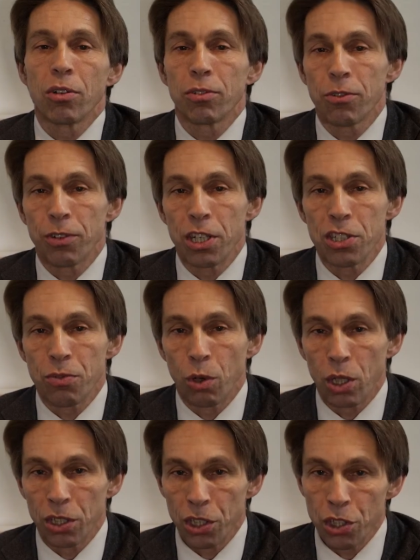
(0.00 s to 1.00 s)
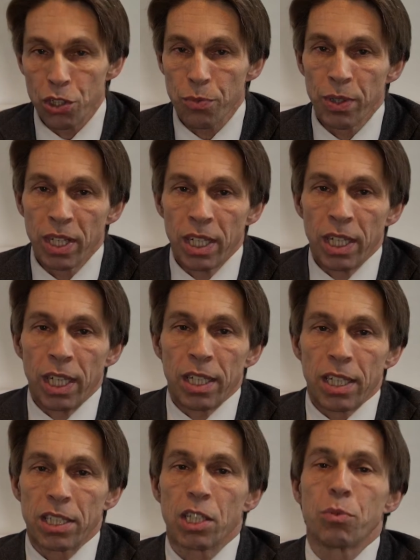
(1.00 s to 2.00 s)
of the phase voltage.
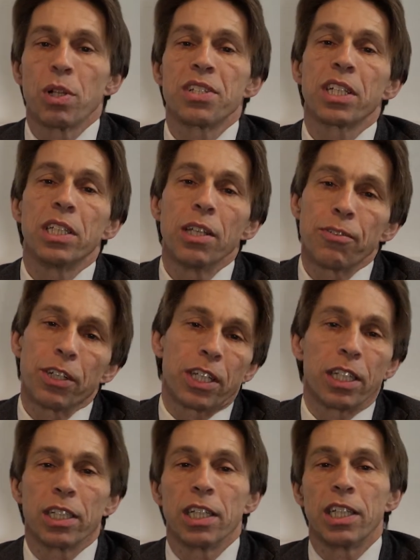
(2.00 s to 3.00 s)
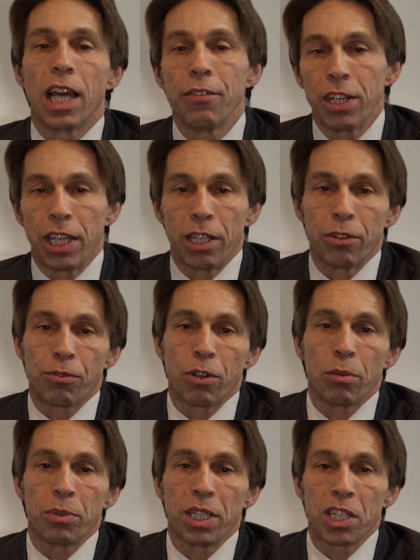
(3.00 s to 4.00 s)
Thus it will significantly deviate
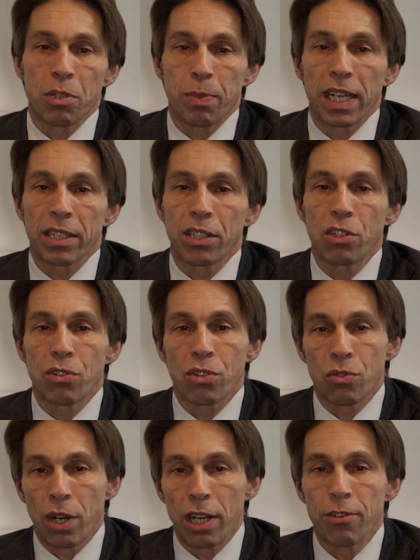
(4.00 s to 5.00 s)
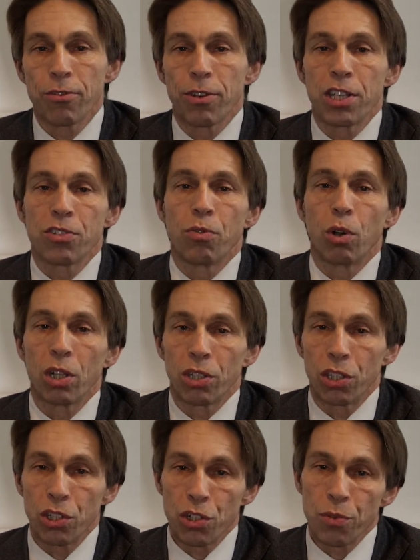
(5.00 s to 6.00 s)
from the expected drive phase
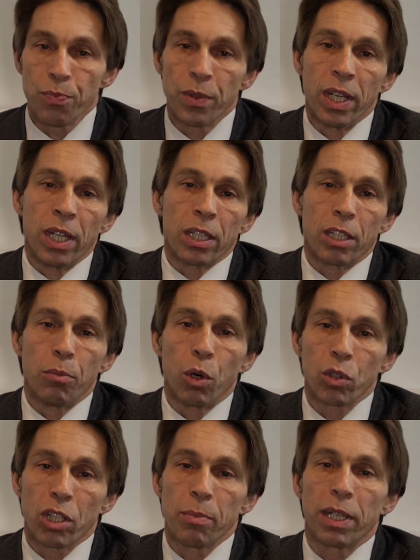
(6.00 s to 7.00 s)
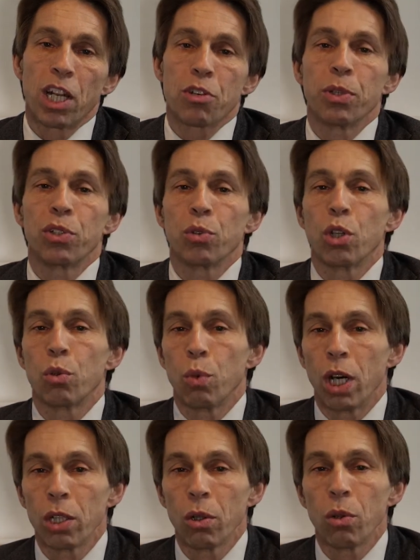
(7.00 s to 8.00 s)
voltage. The motor management unit
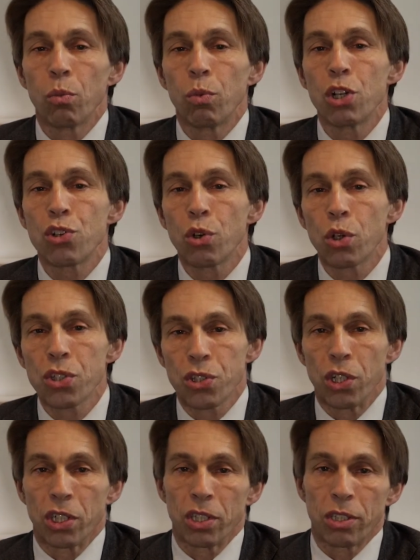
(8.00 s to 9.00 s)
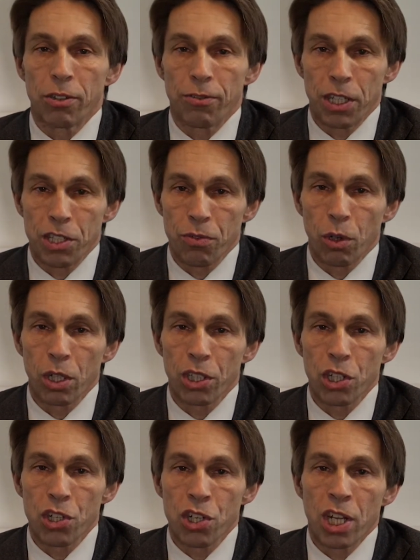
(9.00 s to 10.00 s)
1 will short-circuit the phase
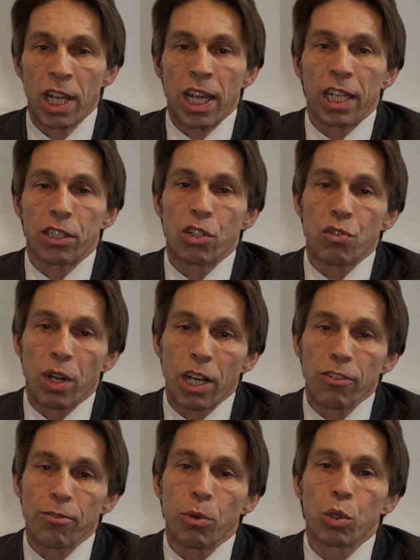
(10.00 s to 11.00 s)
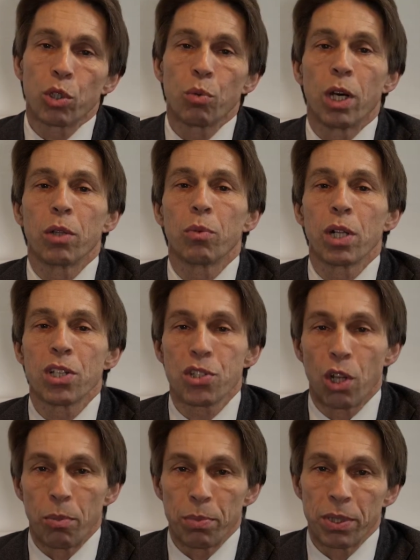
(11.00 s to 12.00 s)
voltage and the drive motor 1 will
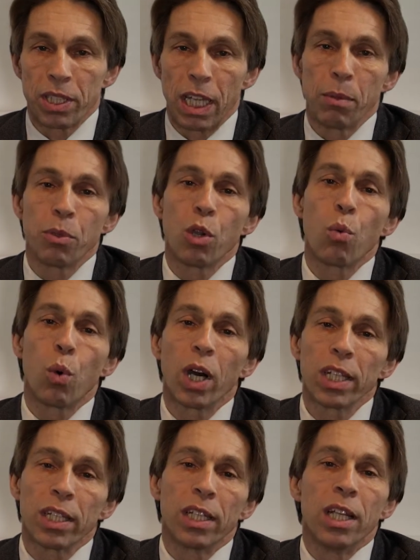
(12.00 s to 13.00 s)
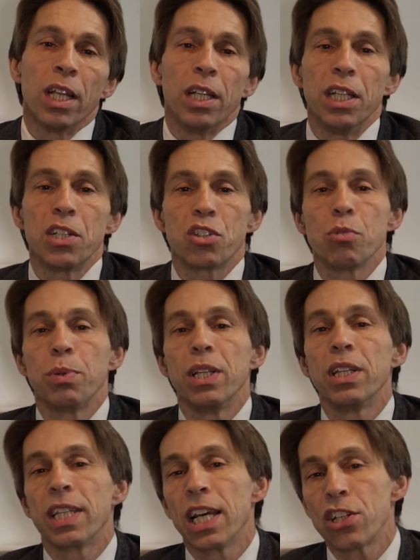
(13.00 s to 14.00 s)
stop. The MMU1 needs to be
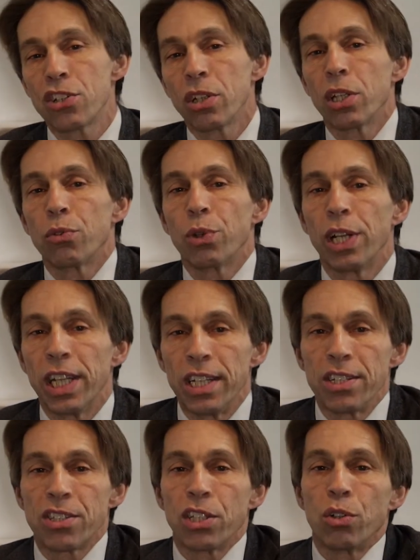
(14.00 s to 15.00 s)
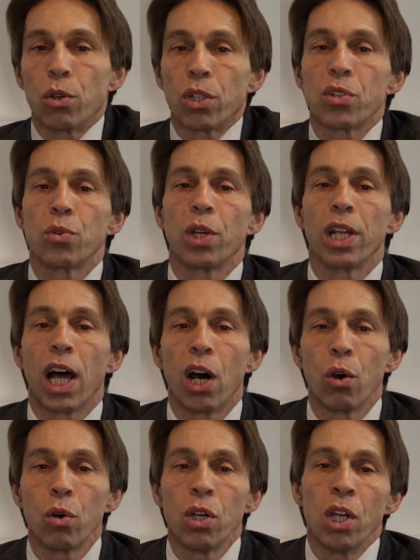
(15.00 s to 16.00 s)
intentionally released in order to
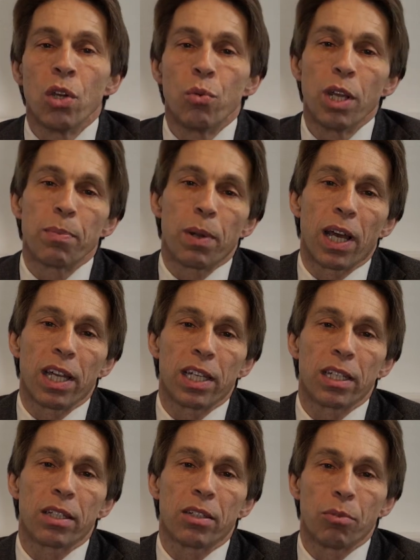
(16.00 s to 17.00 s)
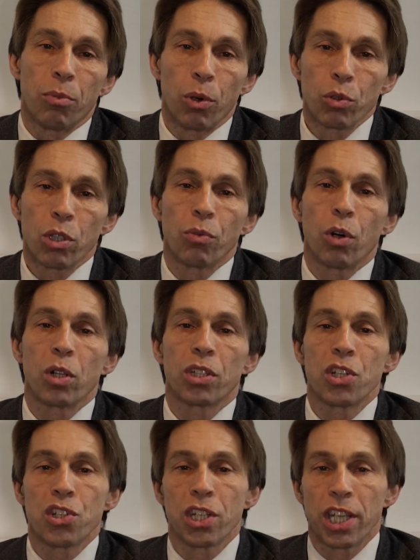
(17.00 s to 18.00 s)
allow reapplying the motor
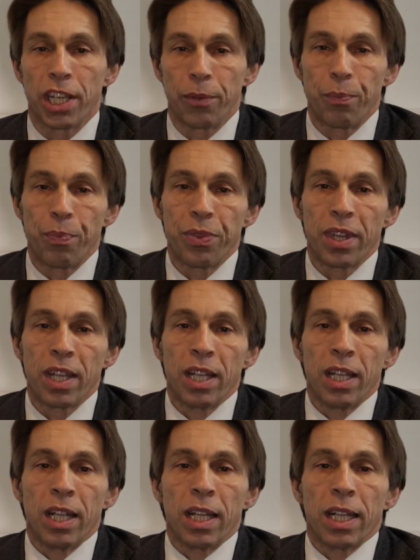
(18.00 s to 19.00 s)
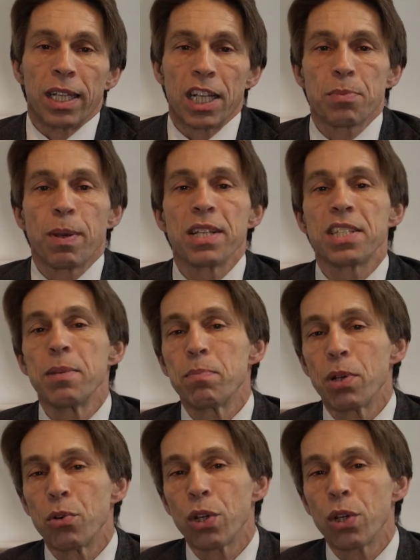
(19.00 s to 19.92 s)
voltage again. Thus, by simply